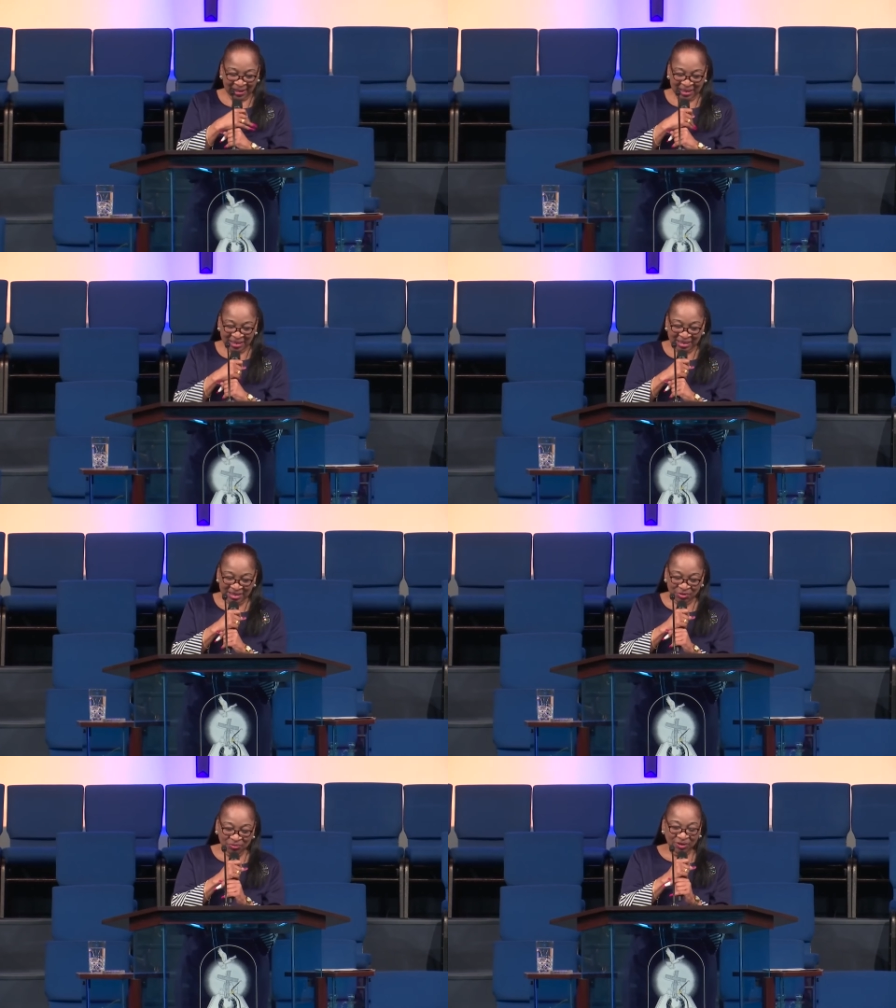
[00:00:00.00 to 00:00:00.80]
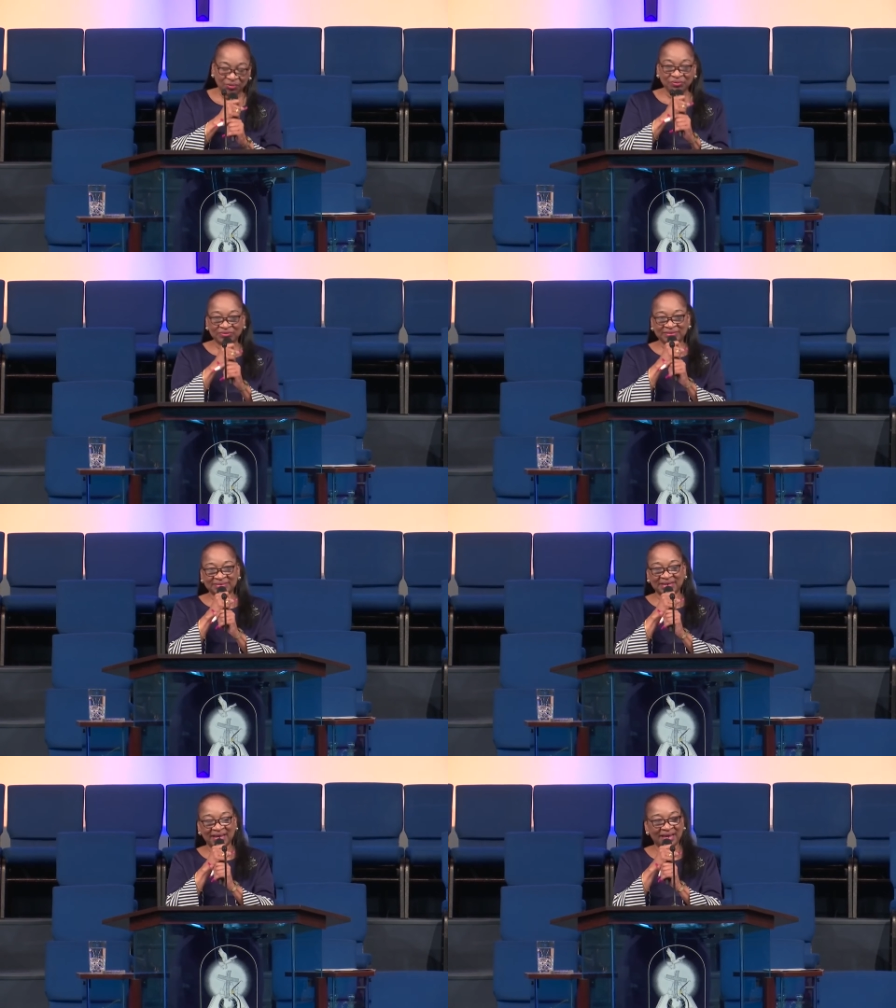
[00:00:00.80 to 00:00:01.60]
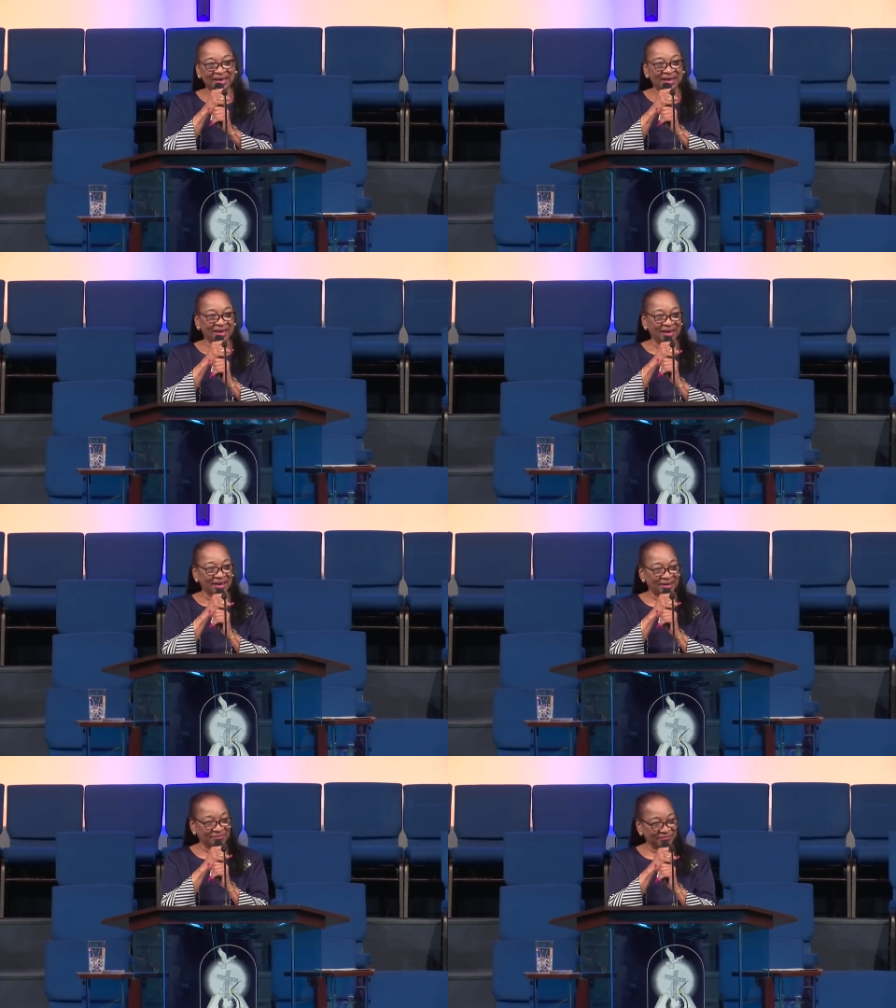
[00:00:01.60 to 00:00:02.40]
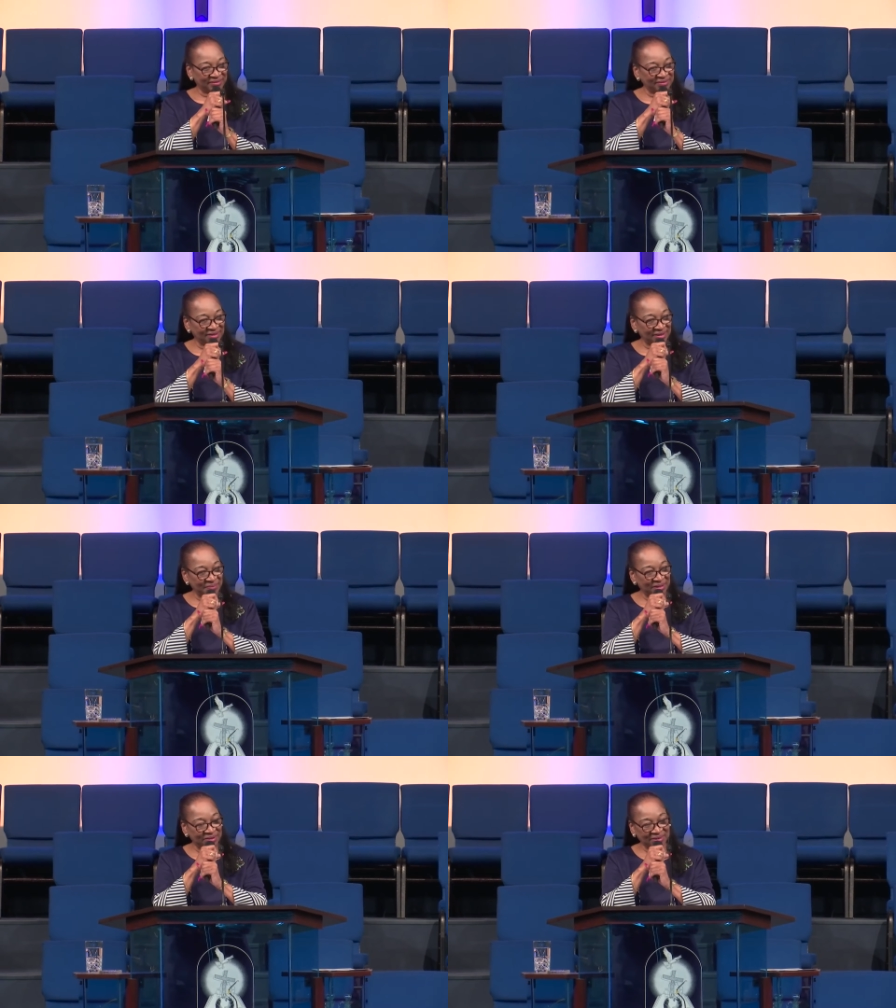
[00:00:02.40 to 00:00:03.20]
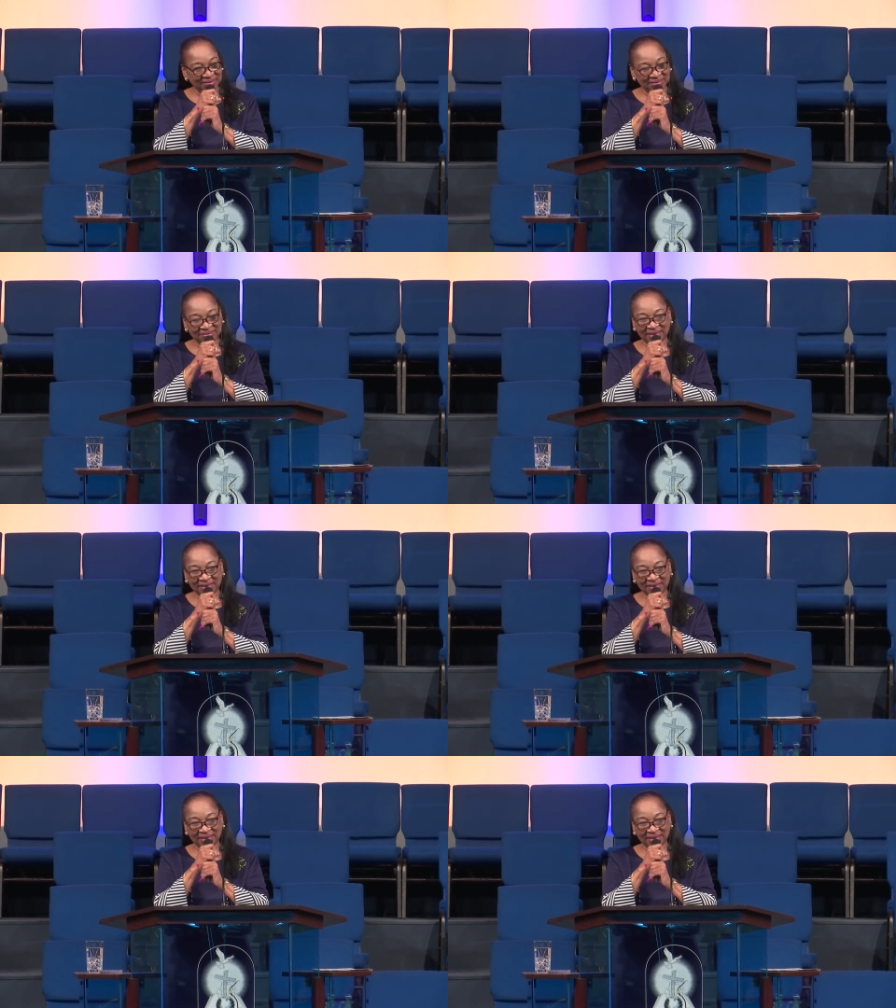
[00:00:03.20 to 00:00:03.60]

He who knows everything about us.